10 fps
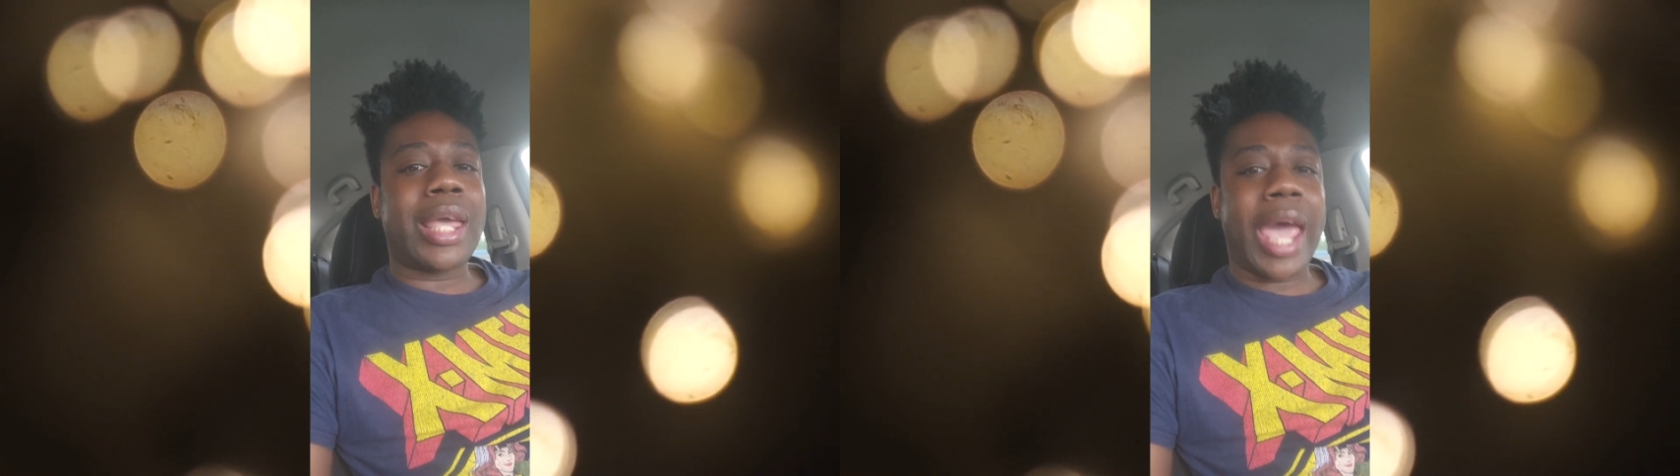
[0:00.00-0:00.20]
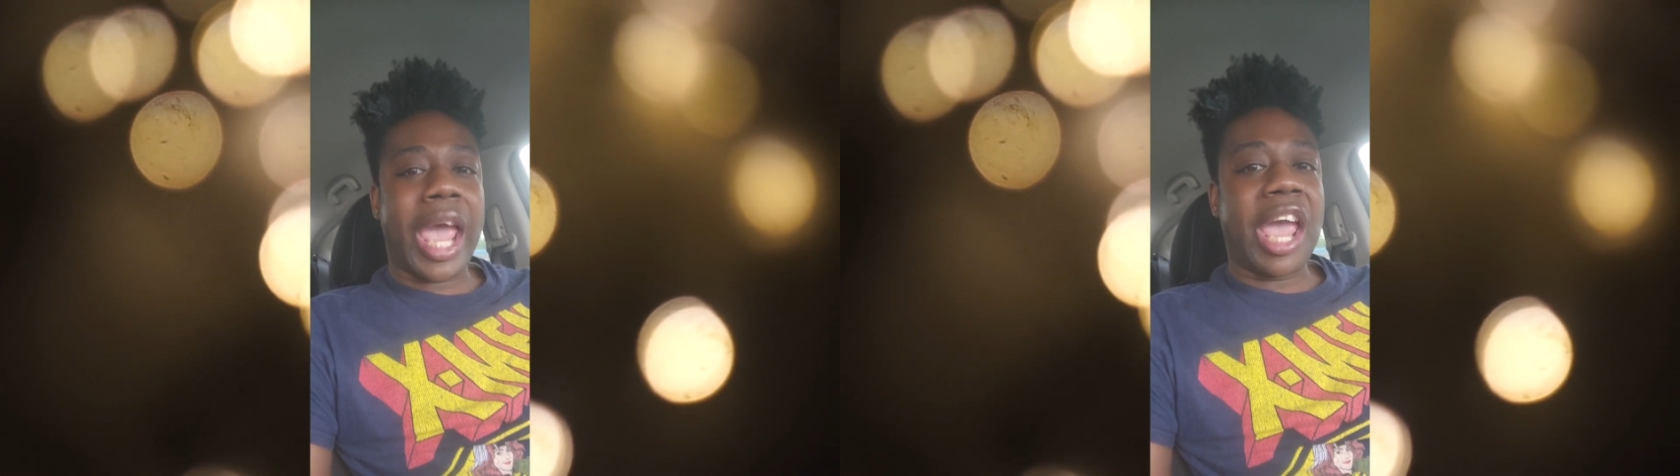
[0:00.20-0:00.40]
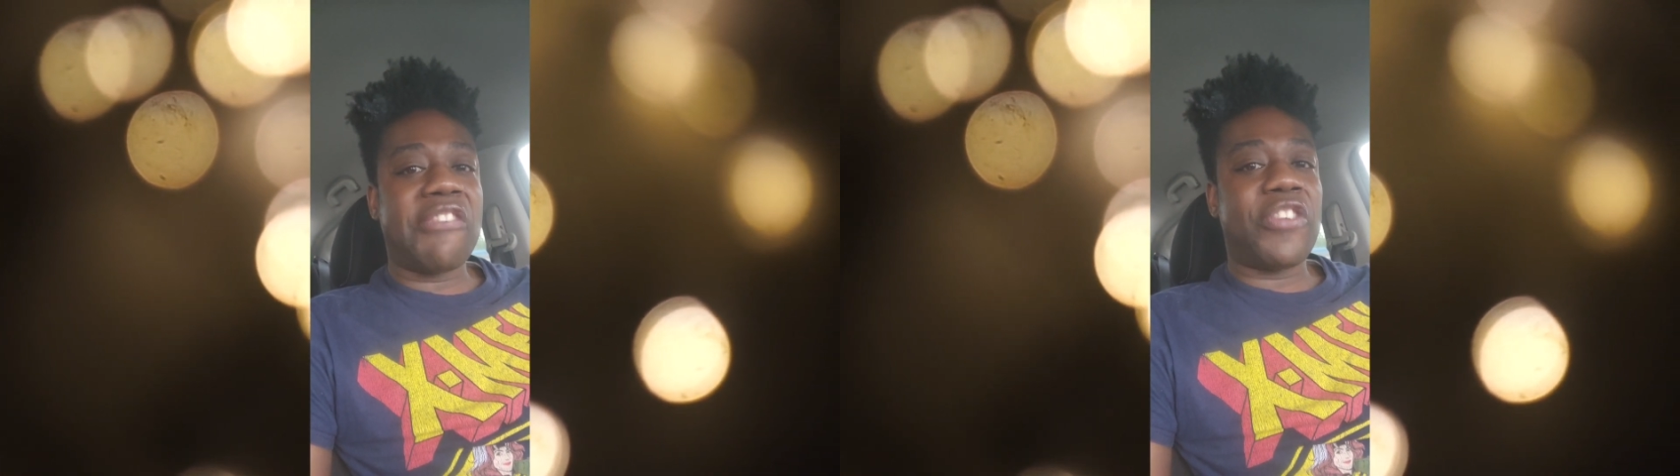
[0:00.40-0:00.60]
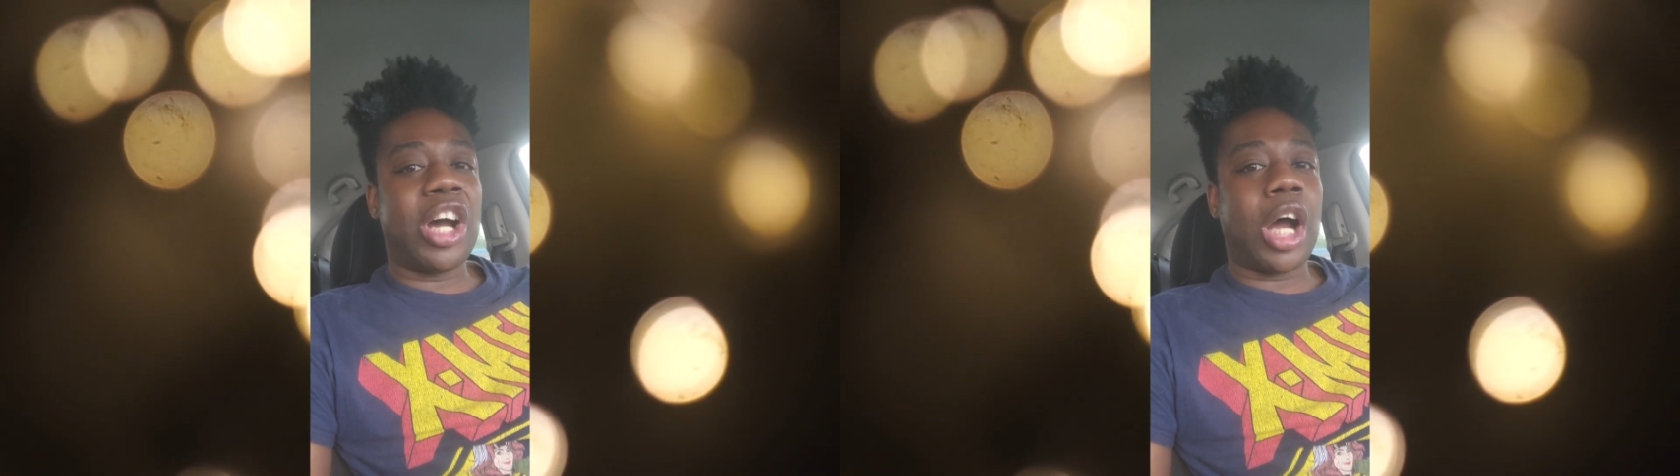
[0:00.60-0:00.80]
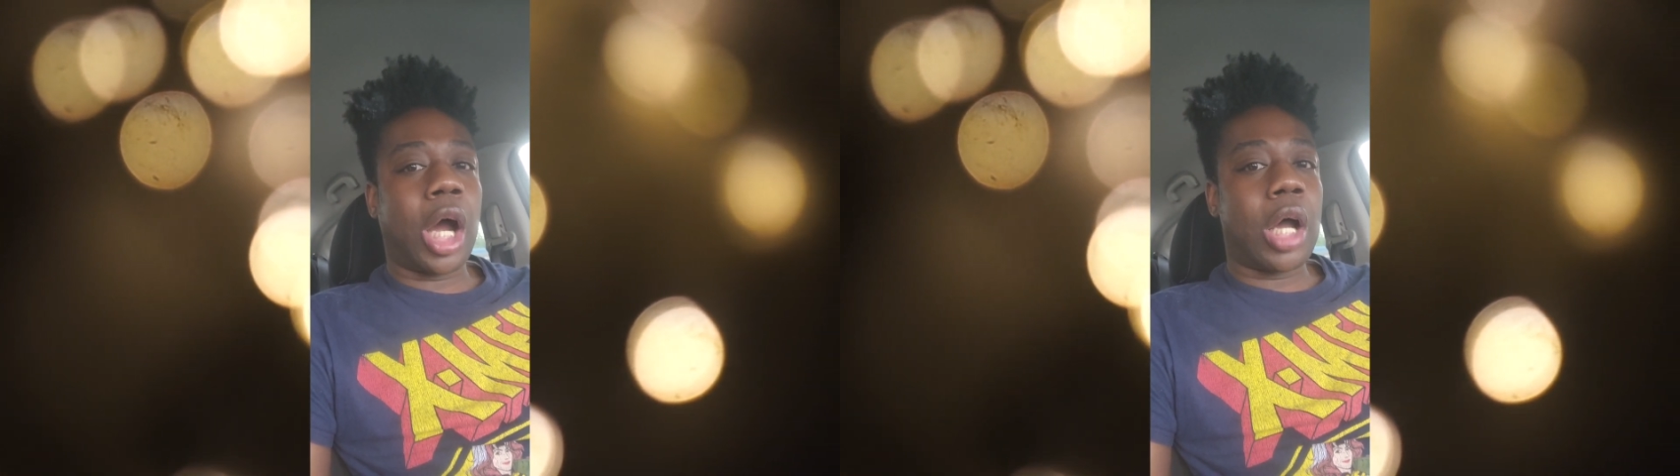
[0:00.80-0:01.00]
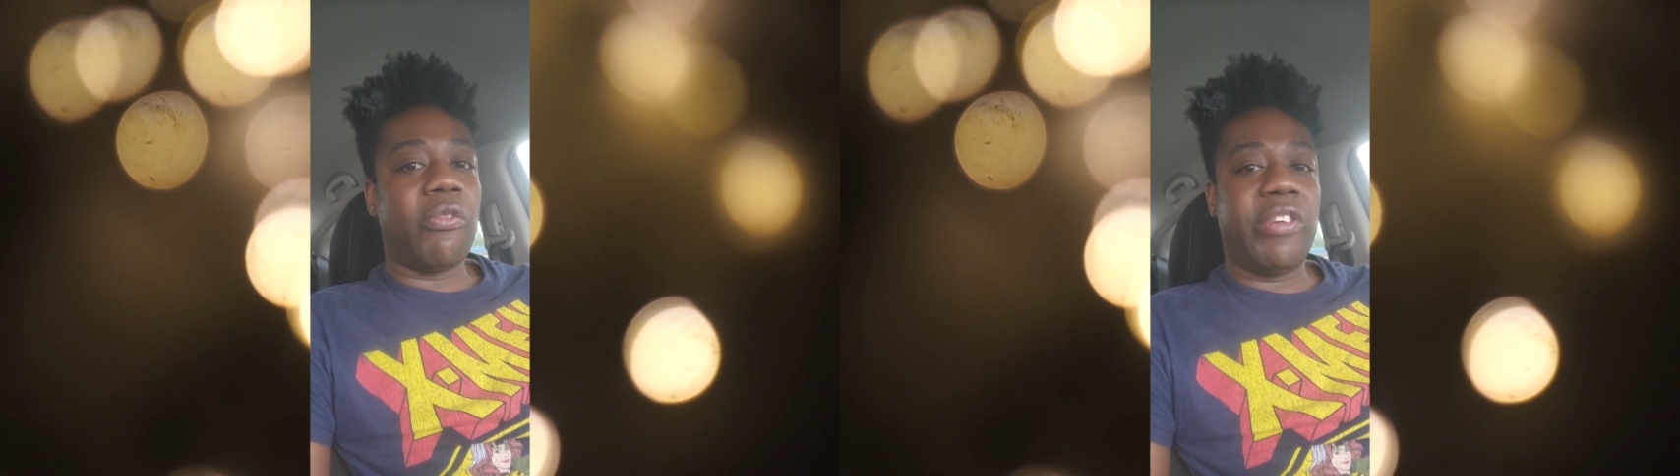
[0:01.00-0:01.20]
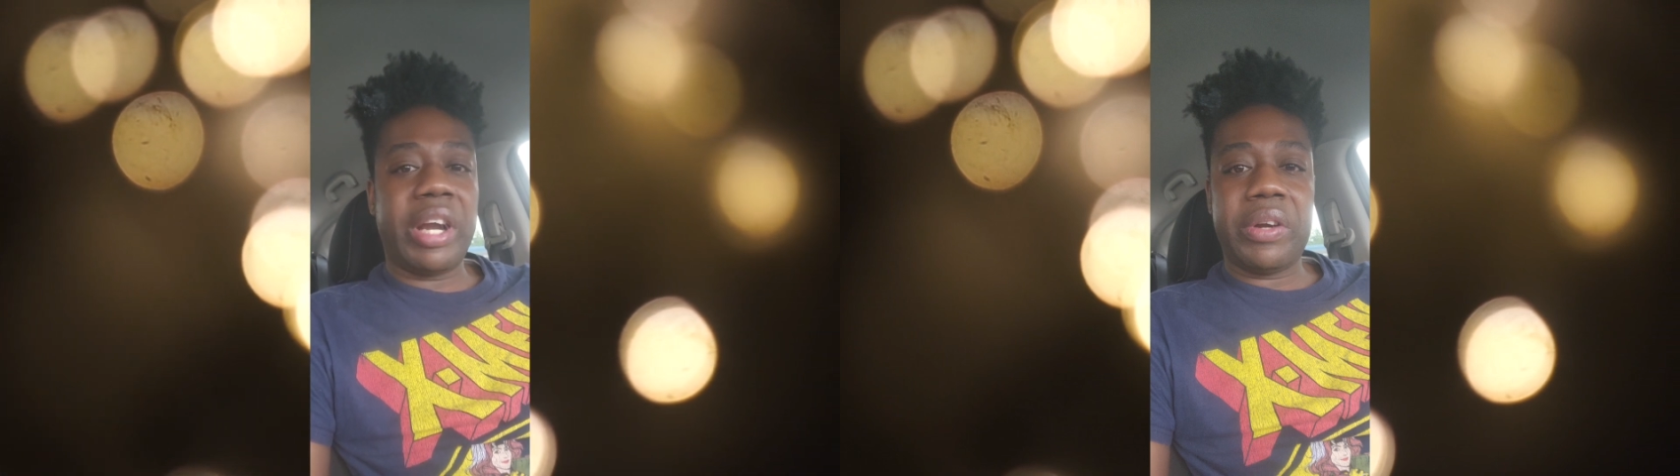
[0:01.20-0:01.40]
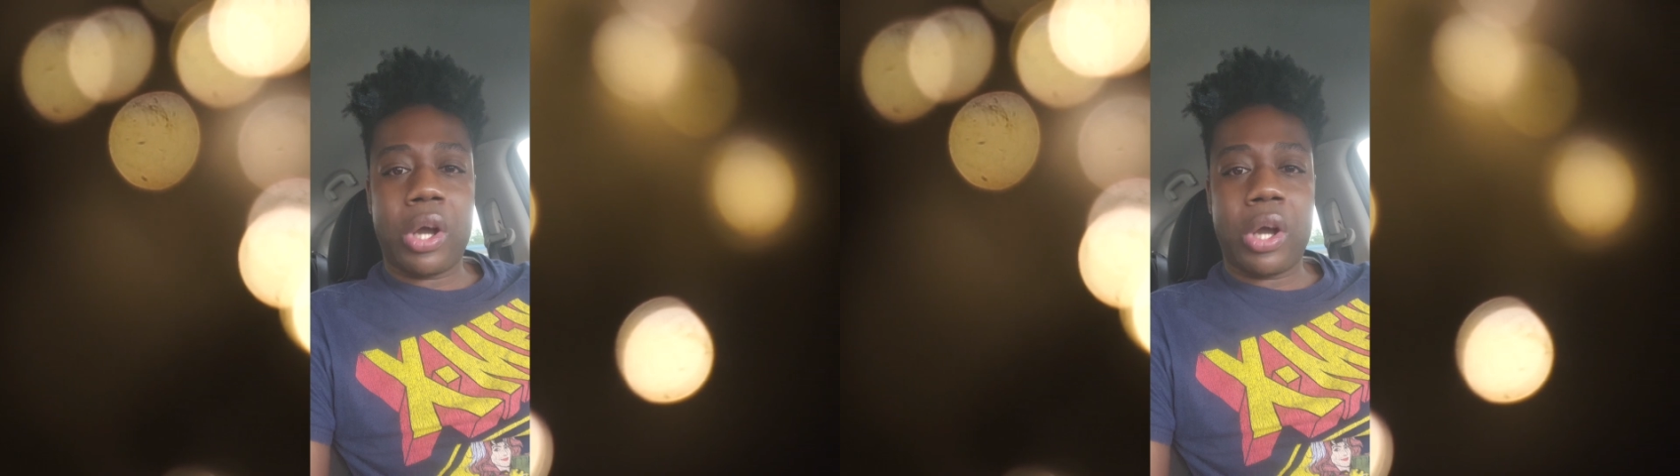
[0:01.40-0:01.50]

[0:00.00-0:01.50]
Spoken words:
came for her very